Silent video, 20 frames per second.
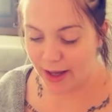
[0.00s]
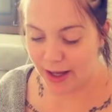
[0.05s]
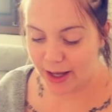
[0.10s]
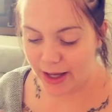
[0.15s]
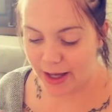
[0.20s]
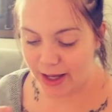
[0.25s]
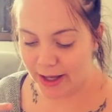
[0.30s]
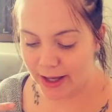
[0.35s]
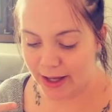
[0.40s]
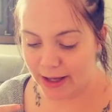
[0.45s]

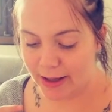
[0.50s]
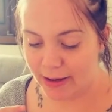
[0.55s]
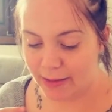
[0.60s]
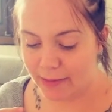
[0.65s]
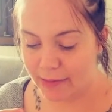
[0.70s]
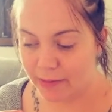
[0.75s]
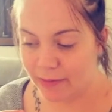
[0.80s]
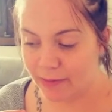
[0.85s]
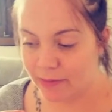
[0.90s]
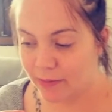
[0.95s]

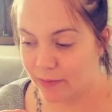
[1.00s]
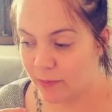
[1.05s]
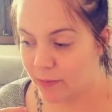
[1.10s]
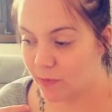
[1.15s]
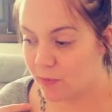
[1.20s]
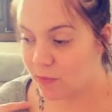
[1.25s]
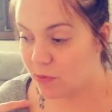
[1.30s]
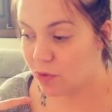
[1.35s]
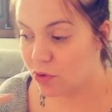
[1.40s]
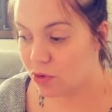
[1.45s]

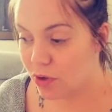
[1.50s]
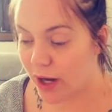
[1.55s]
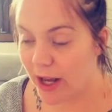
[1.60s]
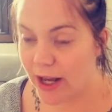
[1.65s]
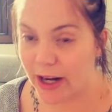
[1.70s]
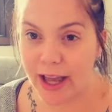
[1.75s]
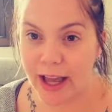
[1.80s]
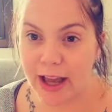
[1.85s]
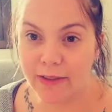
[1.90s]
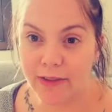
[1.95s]
Try
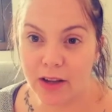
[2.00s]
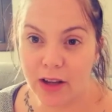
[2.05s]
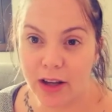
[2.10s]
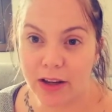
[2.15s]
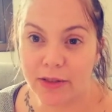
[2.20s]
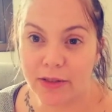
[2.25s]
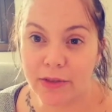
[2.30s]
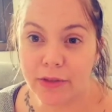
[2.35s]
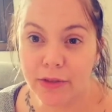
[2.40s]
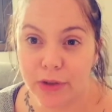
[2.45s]
to have a
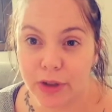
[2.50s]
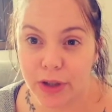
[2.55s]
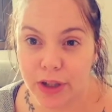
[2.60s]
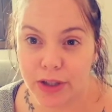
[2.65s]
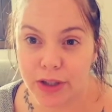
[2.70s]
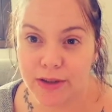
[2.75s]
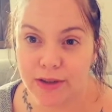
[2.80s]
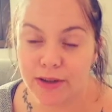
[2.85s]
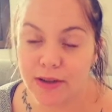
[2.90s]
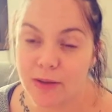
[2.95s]
lot of
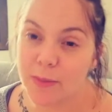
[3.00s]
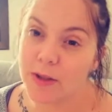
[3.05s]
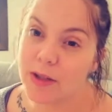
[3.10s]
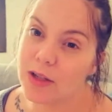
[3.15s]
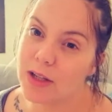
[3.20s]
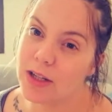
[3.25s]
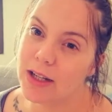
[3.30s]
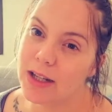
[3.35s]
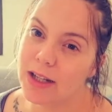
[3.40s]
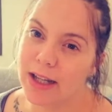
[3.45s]
fruits,
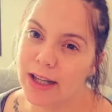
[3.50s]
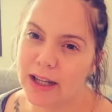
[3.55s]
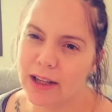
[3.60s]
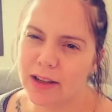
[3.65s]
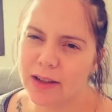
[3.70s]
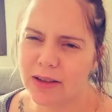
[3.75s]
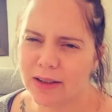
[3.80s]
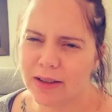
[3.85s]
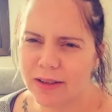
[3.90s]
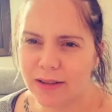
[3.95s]
especially
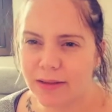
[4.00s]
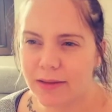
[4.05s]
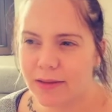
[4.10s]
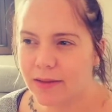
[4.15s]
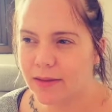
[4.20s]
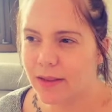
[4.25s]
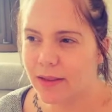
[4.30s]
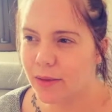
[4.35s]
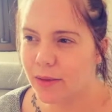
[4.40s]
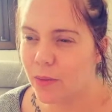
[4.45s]
like
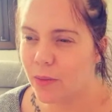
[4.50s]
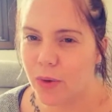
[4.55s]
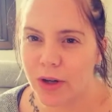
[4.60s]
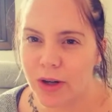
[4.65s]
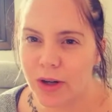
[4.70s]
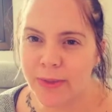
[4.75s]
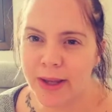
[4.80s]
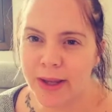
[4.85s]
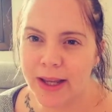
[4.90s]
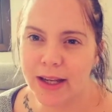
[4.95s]

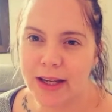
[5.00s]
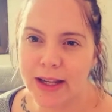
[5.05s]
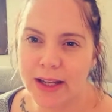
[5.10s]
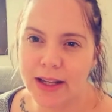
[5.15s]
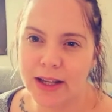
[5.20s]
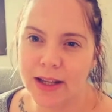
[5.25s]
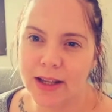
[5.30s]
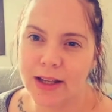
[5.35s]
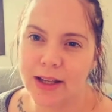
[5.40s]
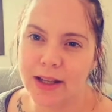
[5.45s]

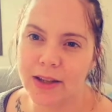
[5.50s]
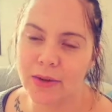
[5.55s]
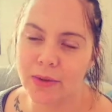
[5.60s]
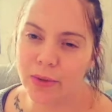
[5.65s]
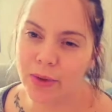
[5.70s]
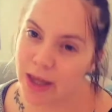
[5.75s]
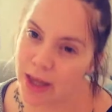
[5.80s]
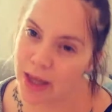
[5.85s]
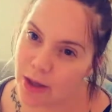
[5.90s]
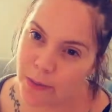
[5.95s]
watermelon
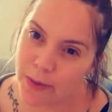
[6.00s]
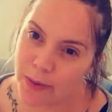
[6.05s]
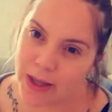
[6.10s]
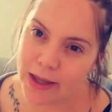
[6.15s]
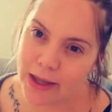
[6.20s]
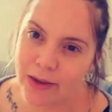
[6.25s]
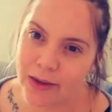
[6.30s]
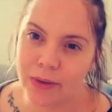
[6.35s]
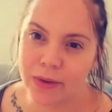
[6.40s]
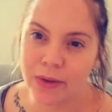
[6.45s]
or
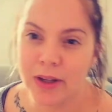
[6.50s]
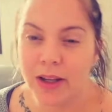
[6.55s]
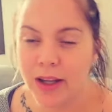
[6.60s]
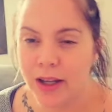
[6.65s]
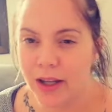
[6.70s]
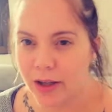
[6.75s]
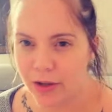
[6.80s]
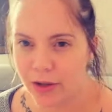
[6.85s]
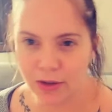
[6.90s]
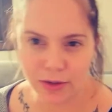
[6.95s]
kiwi, or,
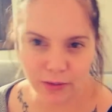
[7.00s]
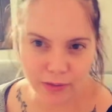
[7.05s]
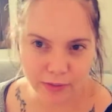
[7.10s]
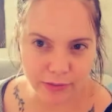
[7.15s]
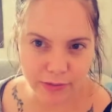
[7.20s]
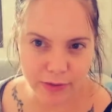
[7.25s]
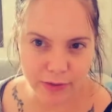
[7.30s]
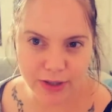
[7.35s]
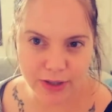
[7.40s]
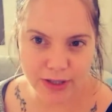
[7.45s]
you know,
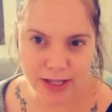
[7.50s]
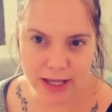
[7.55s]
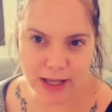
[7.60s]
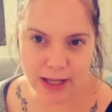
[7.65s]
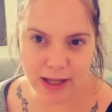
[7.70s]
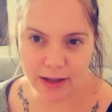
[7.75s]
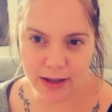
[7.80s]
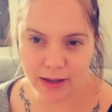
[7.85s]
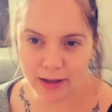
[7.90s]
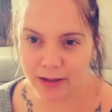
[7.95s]

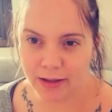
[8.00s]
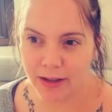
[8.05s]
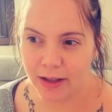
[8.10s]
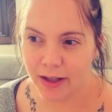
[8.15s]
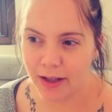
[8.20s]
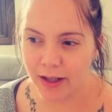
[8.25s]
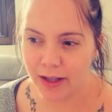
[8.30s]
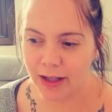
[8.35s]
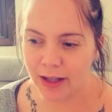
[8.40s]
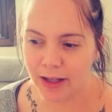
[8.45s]
fruity,
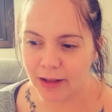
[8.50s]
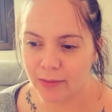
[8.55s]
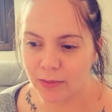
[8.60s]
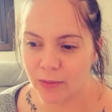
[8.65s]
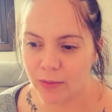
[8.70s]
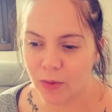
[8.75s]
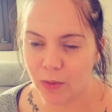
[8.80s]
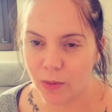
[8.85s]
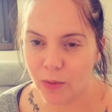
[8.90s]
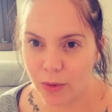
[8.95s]

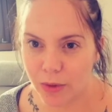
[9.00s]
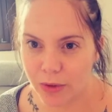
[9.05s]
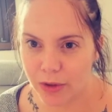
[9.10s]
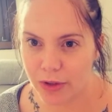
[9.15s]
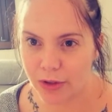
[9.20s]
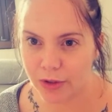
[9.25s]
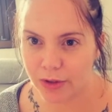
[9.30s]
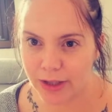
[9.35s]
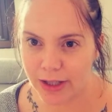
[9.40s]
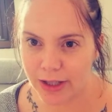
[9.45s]

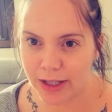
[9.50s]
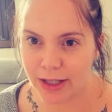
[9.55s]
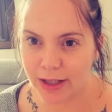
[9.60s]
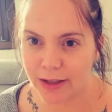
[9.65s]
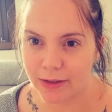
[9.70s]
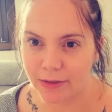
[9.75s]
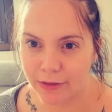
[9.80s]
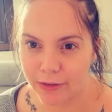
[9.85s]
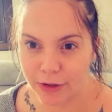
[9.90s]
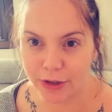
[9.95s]
watery
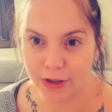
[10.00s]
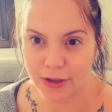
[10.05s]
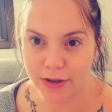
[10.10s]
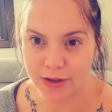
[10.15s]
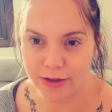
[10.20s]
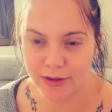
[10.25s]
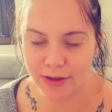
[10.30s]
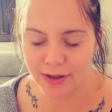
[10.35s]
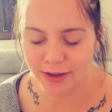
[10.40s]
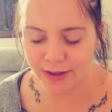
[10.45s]

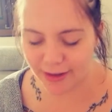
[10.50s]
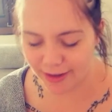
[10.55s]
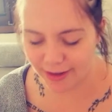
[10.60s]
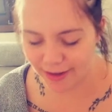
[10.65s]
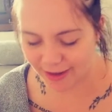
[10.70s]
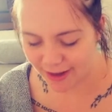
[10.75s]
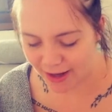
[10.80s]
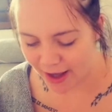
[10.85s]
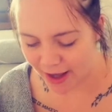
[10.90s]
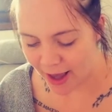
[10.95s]
fruits.
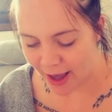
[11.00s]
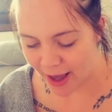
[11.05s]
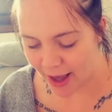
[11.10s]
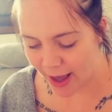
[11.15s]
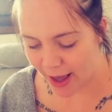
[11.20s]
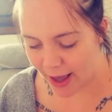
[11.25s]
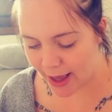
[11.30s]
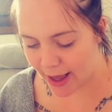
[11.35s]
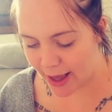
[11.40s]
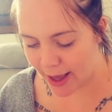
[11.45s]

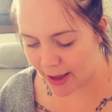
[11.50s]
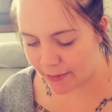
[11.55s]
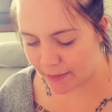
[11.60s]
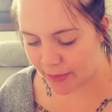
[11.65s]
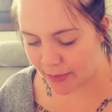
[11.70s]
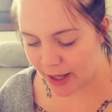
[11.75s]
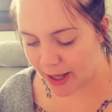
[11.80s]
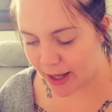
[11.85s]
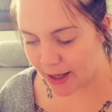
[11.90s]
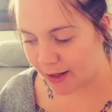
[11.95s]

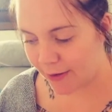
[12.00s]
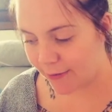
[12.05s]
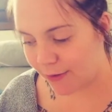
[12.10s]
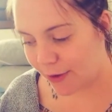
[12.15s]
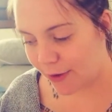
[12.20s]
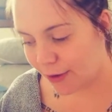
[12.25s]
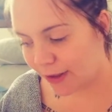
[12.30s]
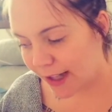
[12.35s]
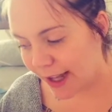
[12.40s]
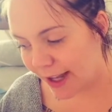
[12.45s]
And if
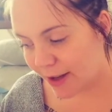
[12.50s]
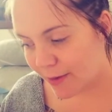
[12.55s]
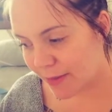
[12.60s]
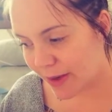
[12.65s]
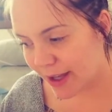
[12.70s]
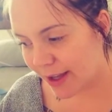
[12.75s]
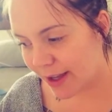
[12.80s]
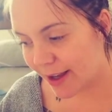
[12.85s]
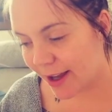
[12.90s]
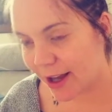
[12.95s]
you're like
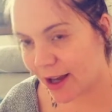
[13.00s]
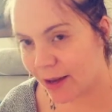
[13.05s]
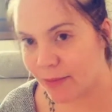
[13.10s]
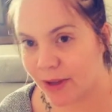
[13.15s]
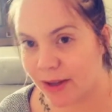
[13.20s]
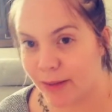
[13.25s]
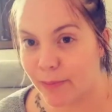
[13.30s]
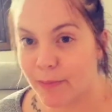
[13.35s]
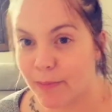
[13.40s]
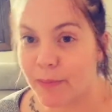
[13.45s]
me, I'm
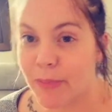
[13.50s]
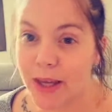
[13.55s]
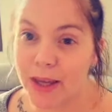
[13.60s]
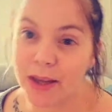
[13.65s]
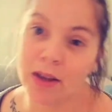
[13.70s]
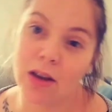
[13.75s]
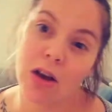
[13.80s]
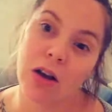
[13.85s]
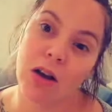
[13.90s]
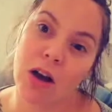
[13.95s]
a
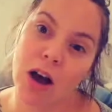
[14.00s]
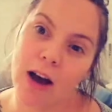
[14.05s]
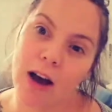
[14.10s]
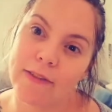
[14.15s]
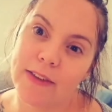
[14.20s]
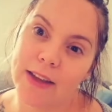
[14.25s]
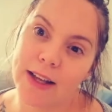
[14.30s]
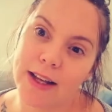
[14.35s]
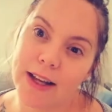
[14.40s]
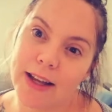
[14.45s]
big
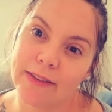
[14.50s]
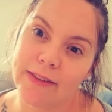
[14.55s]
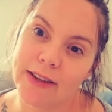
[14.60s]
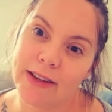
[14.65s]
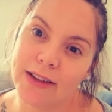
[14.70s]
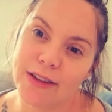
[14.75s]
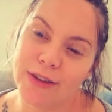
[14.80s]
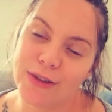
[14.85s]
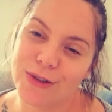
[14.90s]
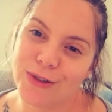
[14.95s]
coffee
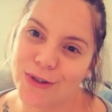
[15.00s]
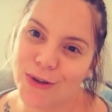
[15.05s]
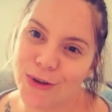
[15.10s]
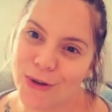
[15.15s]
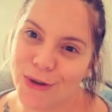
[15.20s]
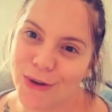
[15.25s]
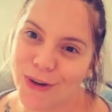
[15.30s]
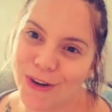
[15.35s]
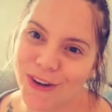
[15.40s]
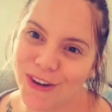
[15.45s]
lover,
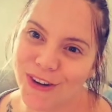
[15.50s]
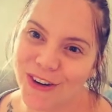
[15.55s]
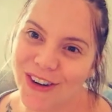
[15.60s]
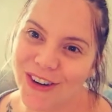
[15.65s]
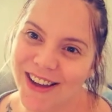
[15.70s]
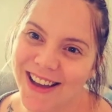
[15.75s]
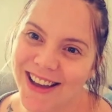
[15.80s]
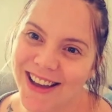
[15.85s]
so